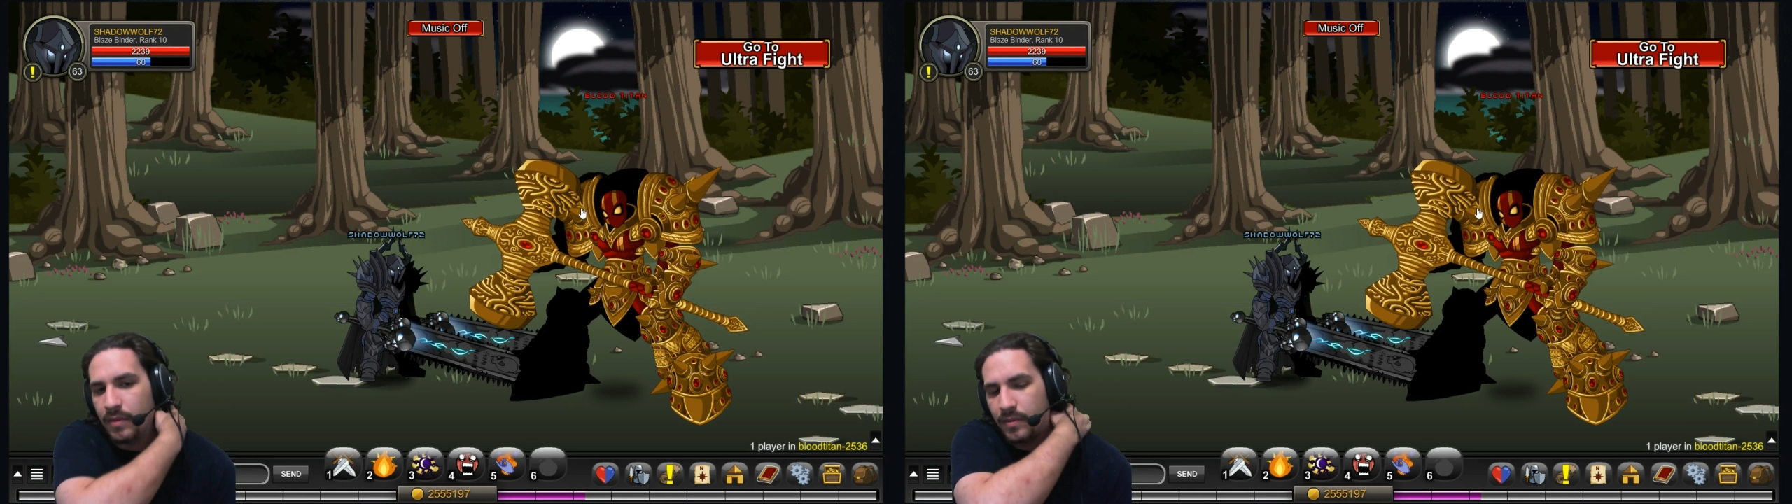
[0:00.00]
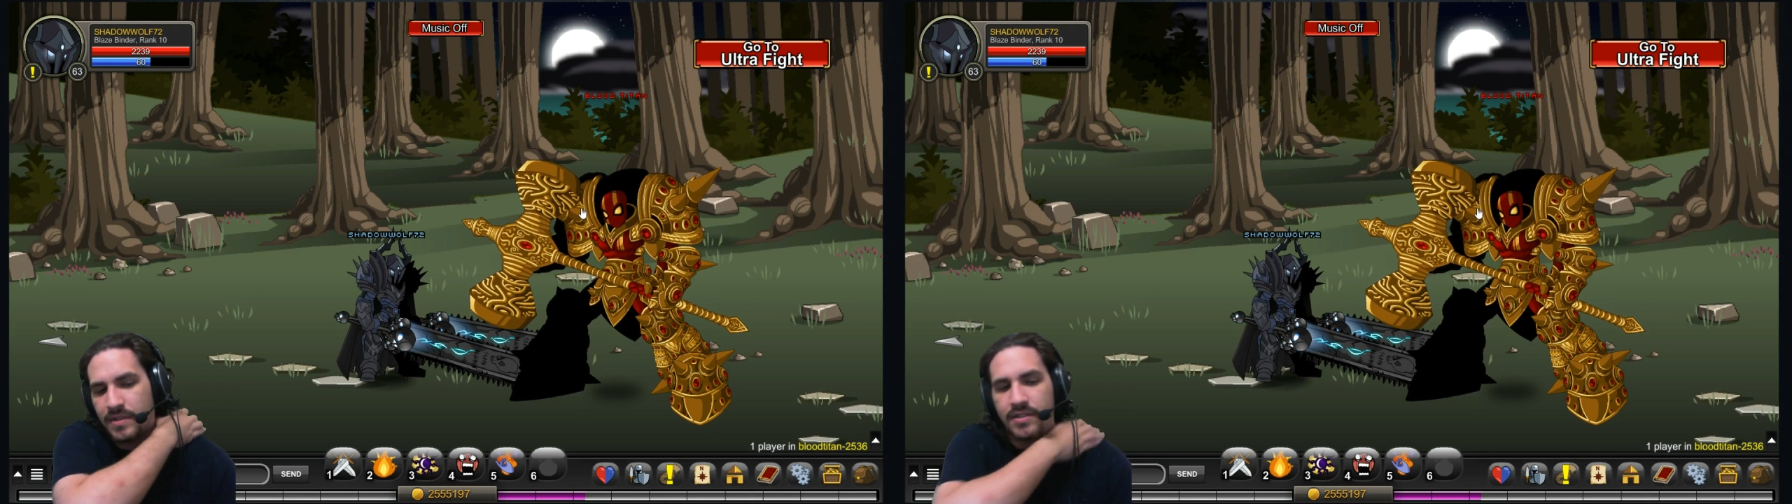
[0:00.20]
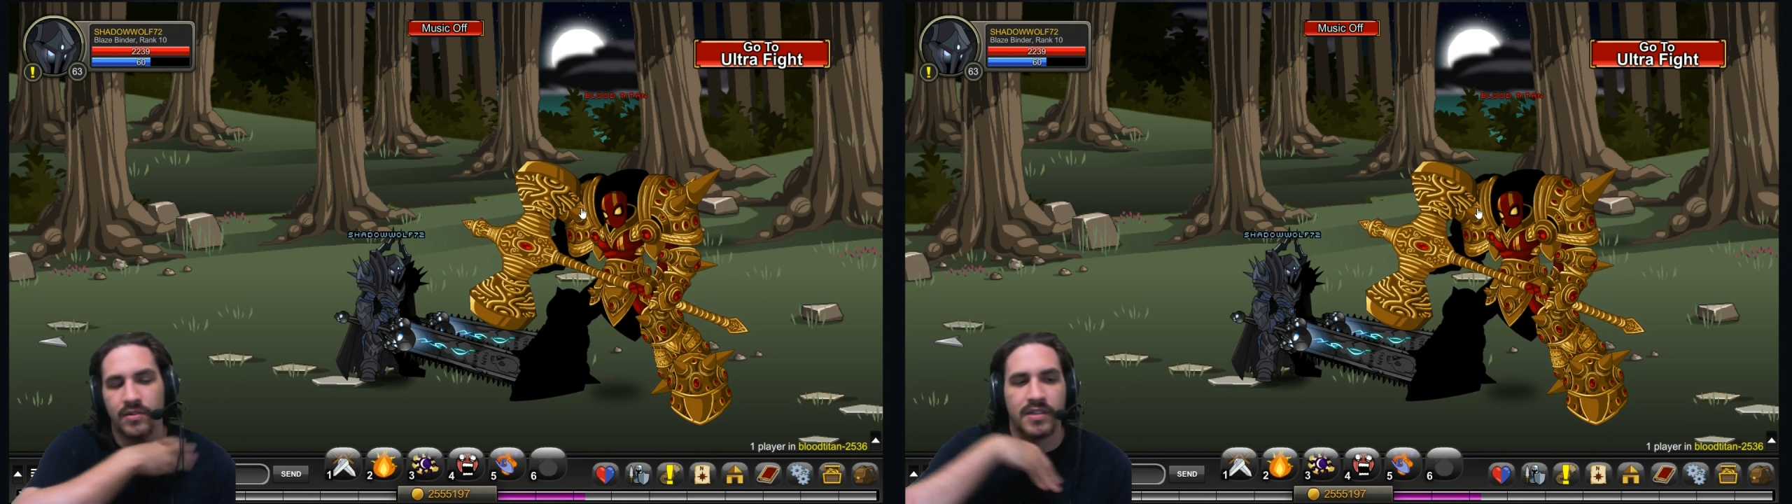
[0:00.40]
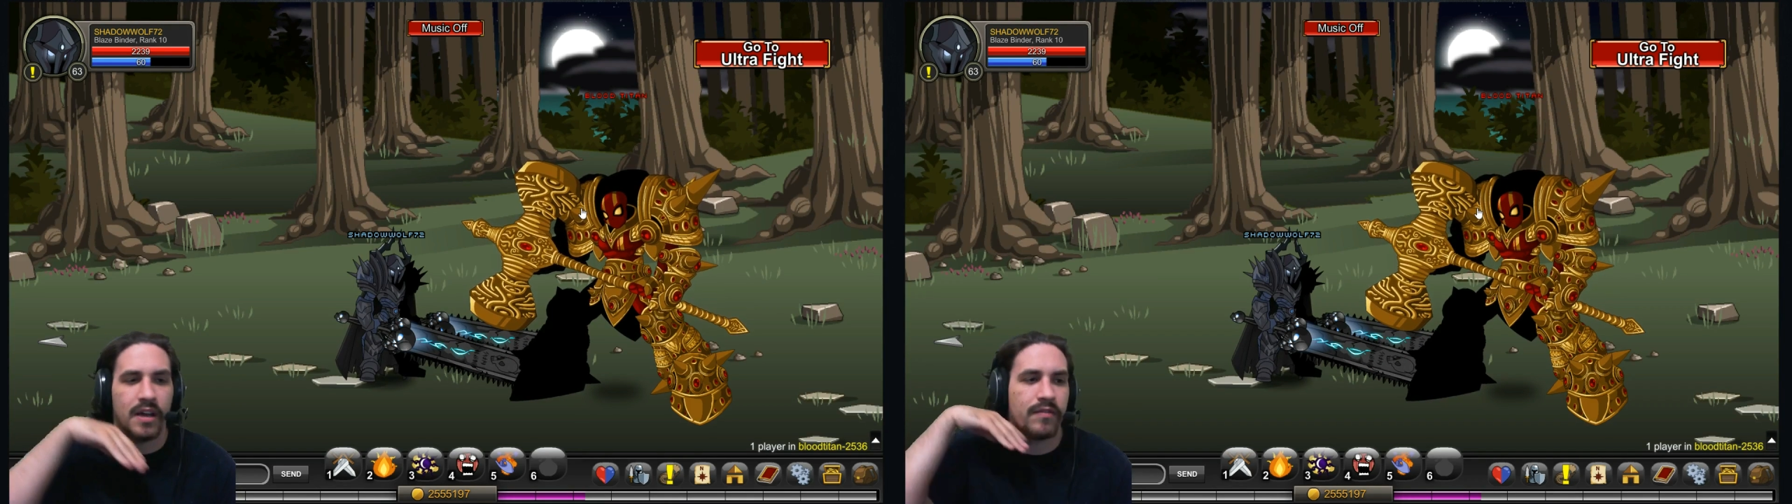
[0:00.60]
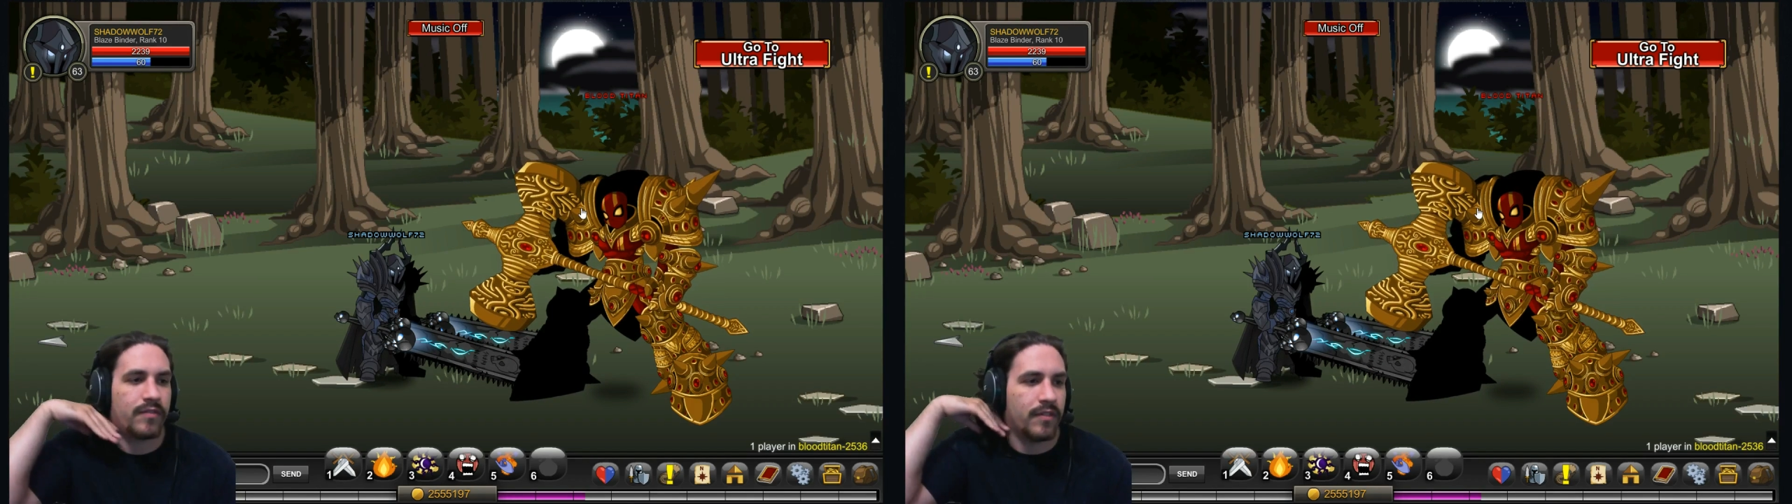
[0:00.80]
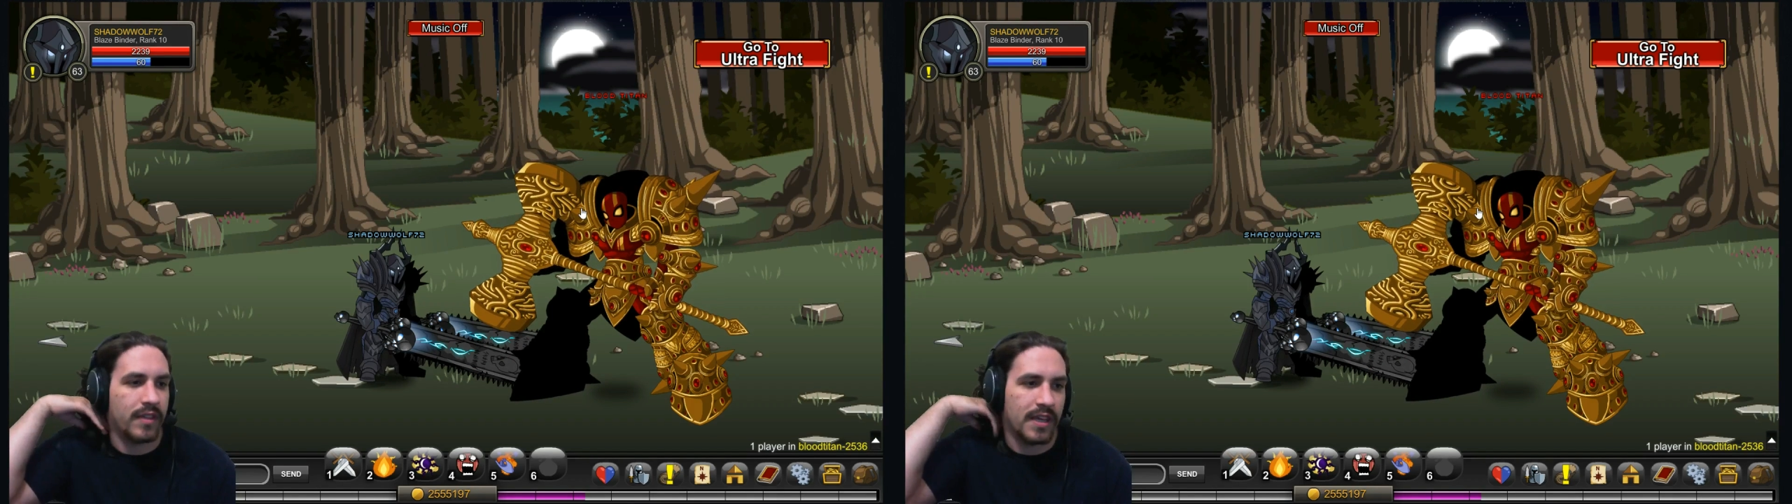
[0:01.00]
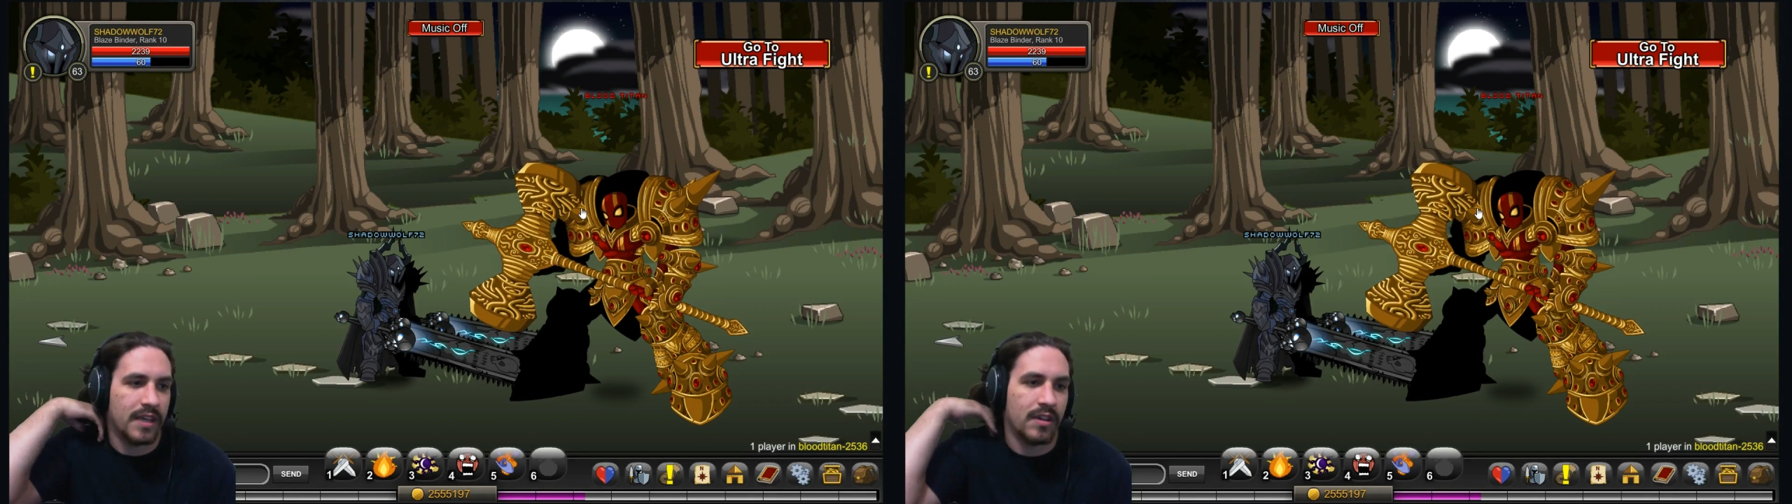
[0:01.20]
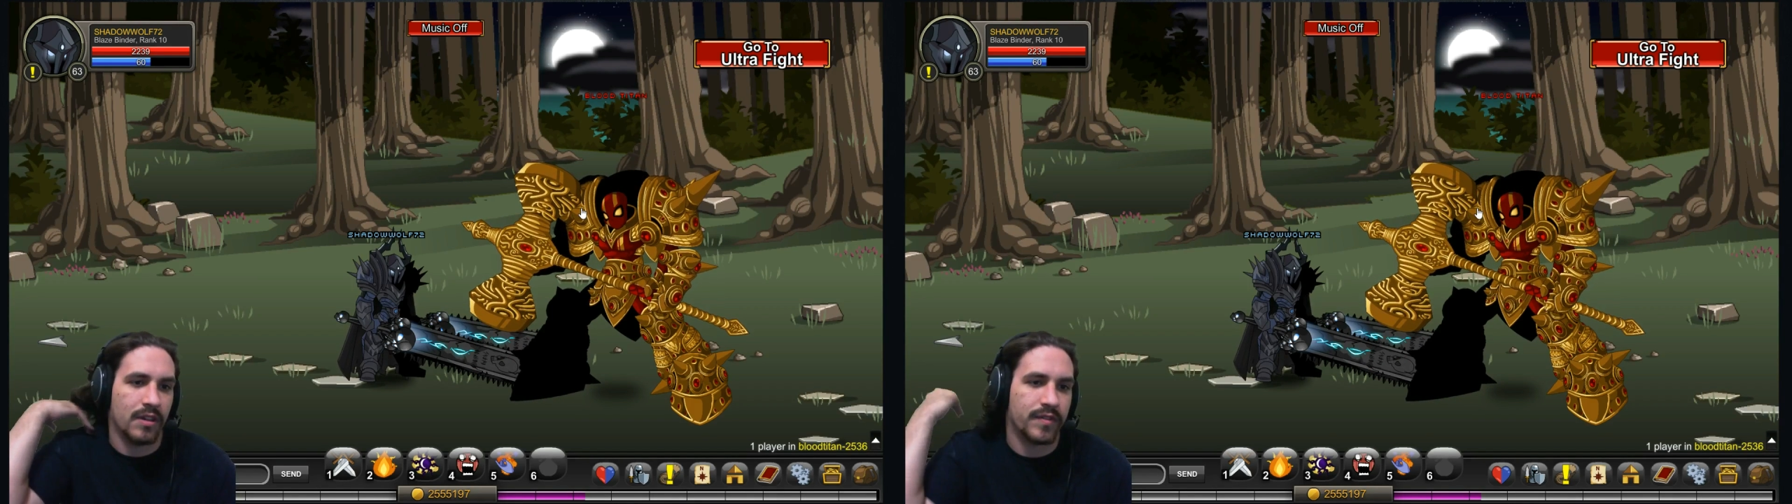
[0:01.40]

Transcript: it was still tough for the heal